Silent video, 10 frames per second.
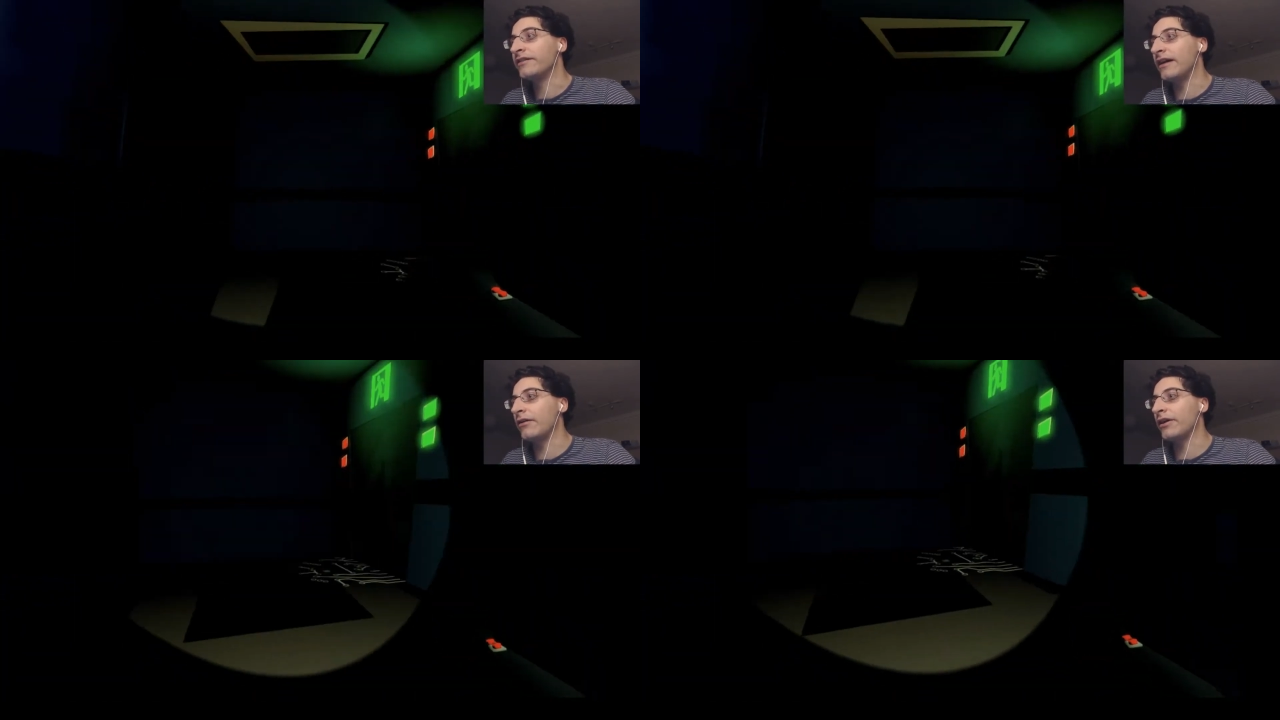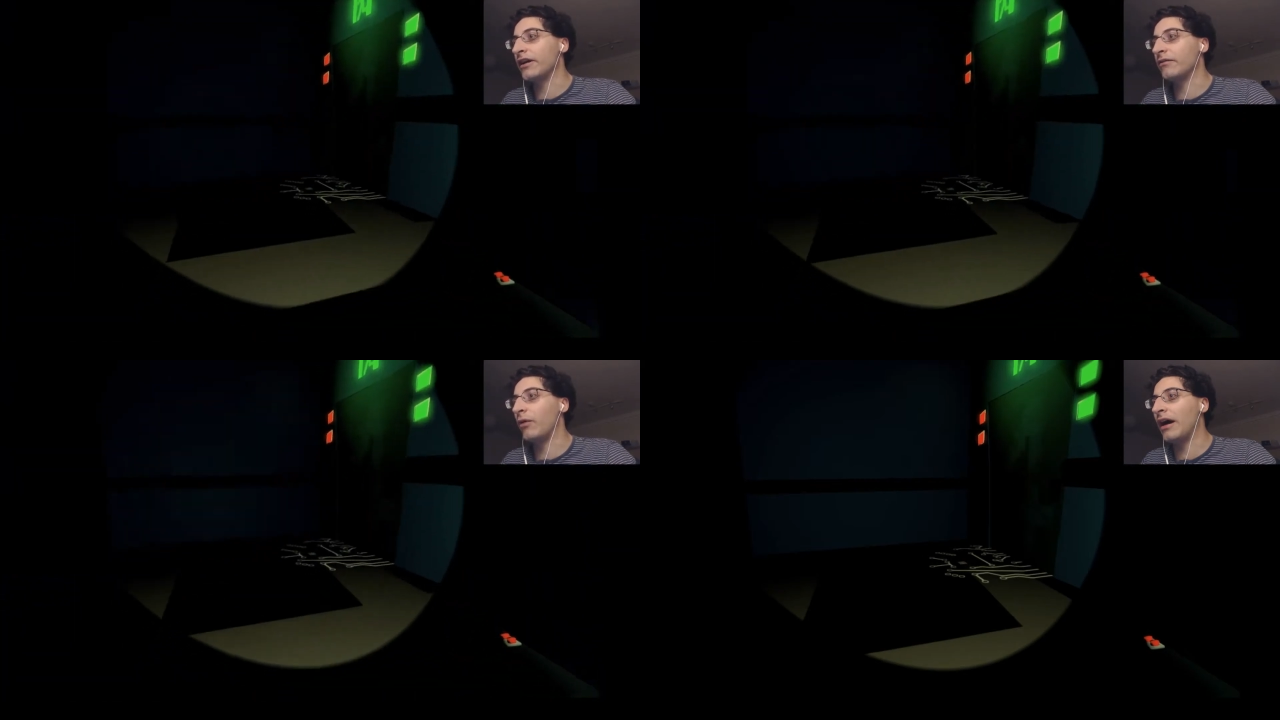
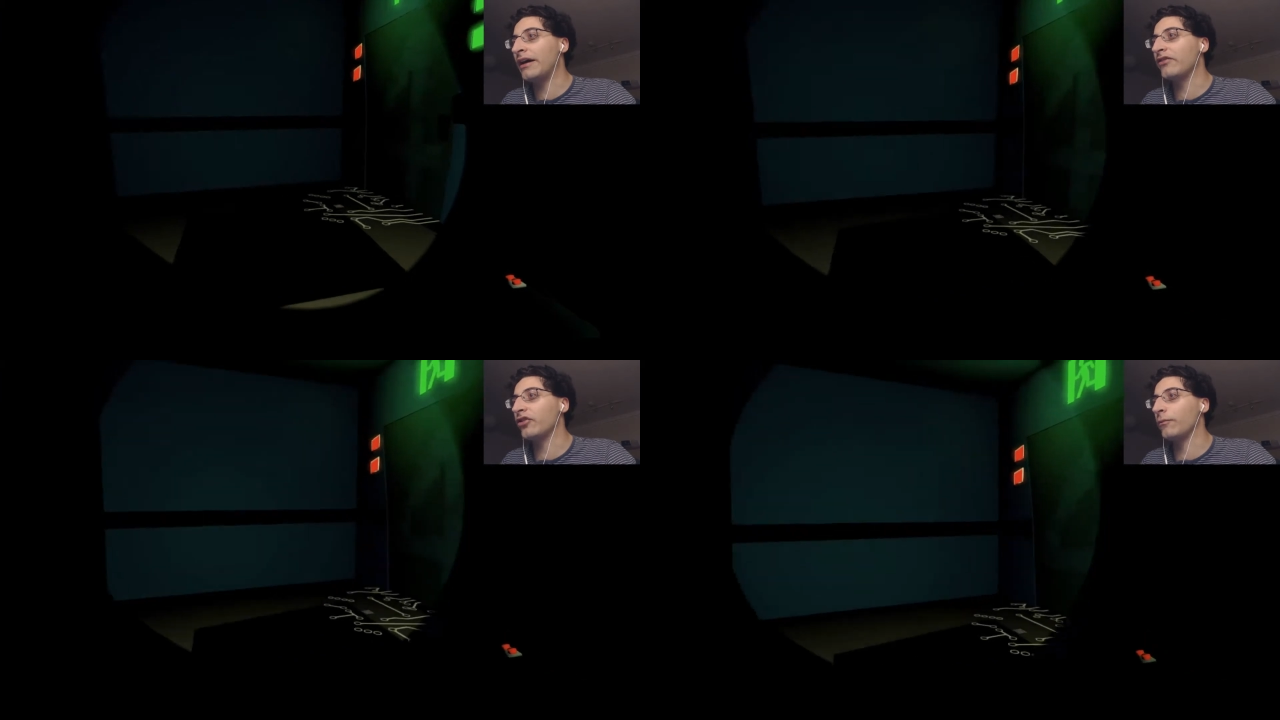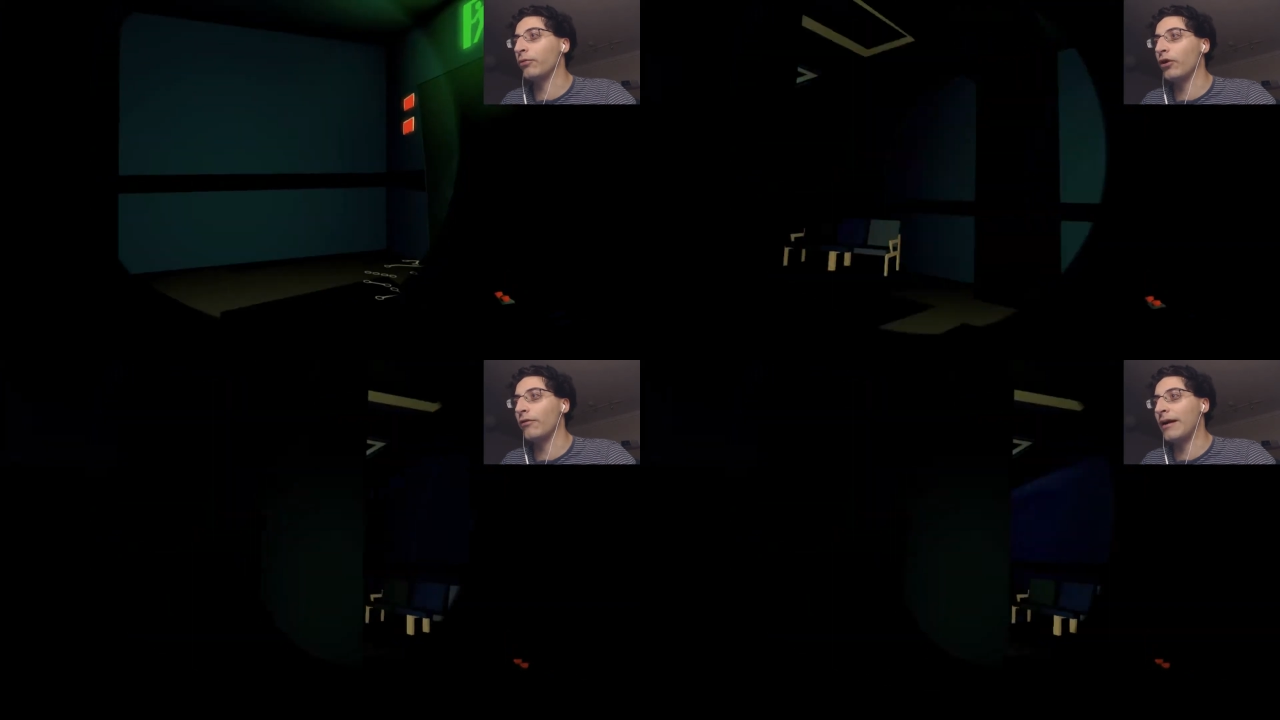Saren, why is your
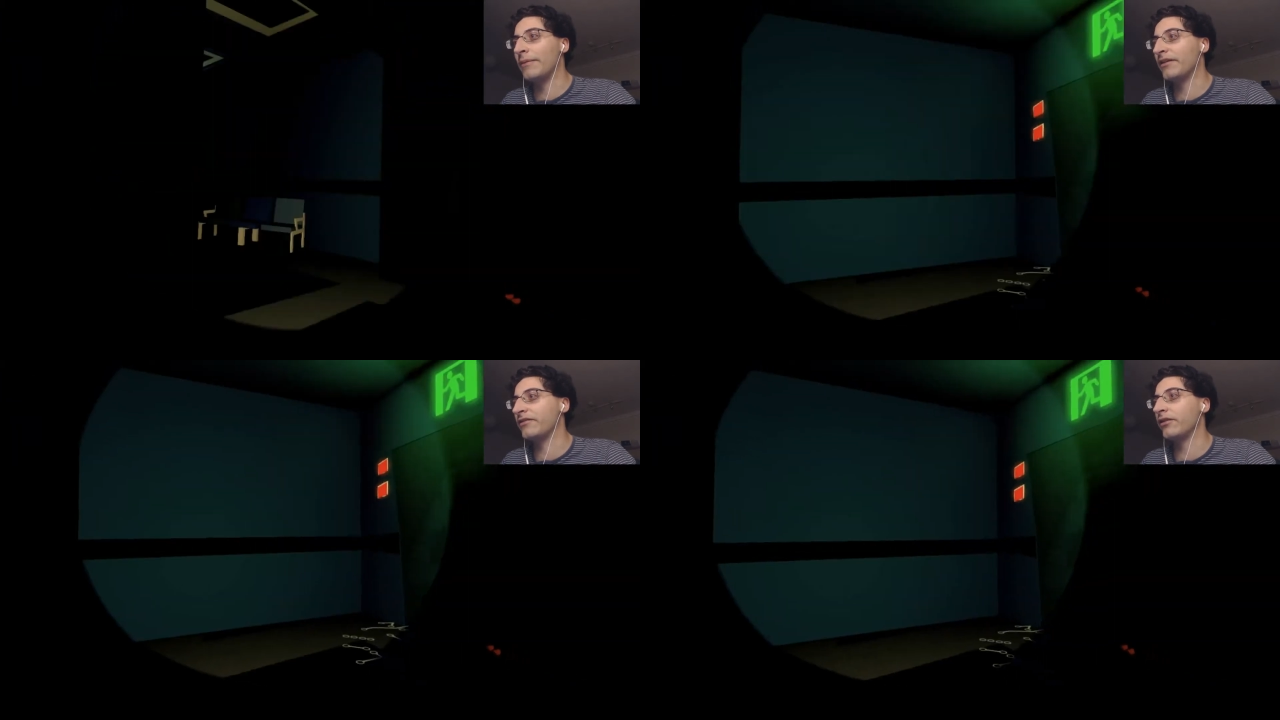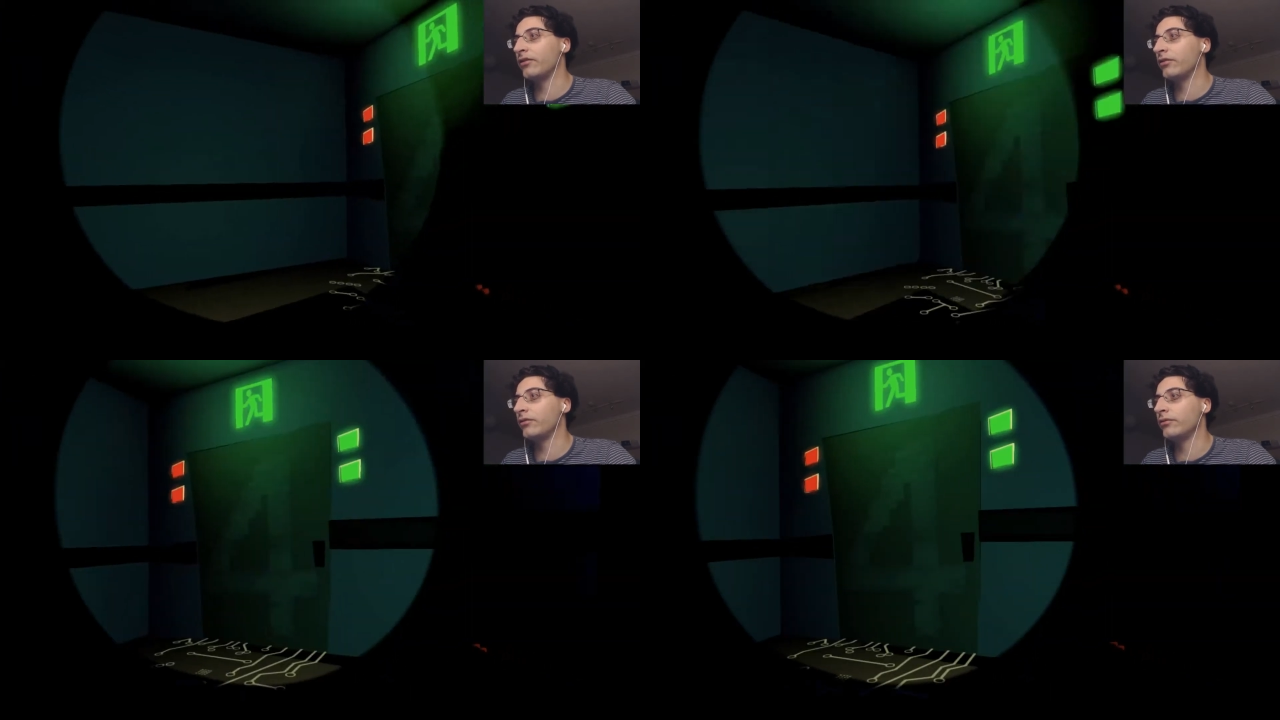programming
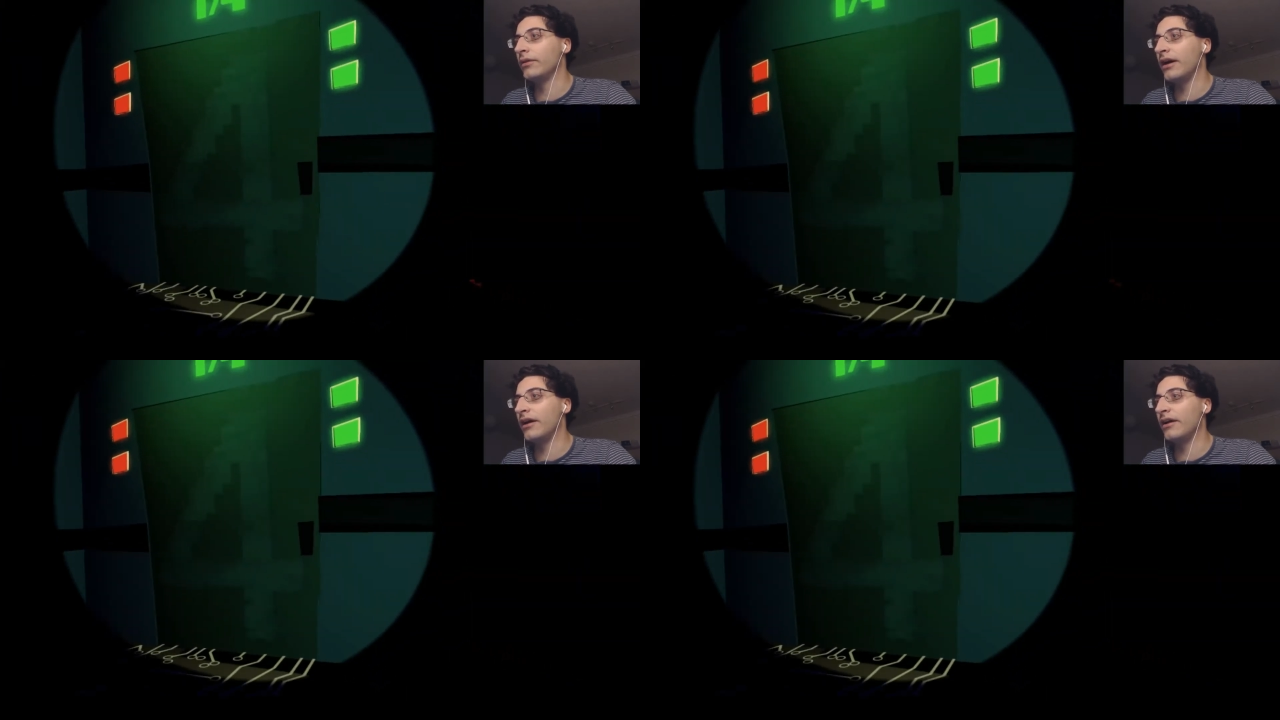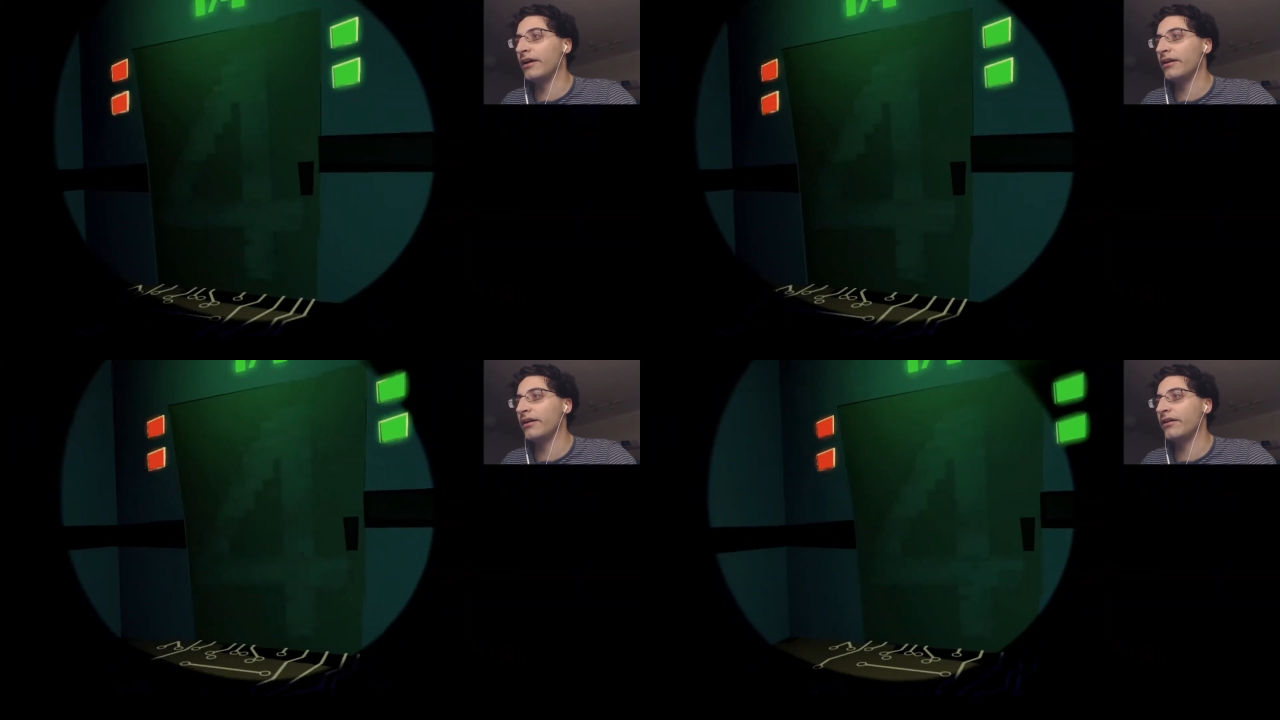so uh,